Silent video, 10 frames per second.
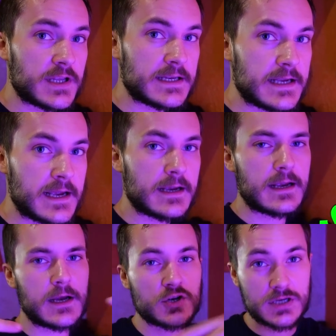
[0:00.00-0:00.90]
they take.
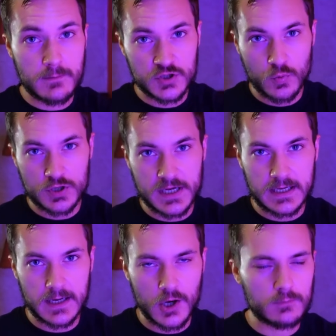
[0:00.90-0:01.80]
Here's how much we're
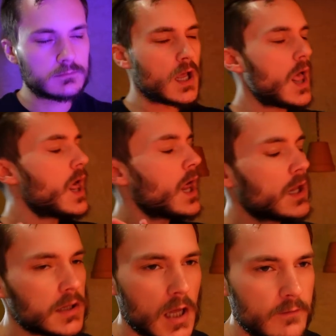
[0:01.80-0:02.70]
taking home. Nice.
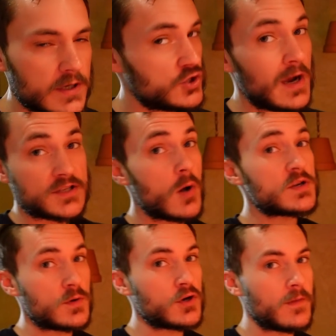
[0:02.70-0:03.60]
Love it. Because you guys always
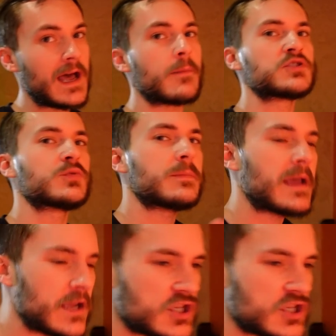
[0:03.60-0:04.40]
wonder that. How much do we pay each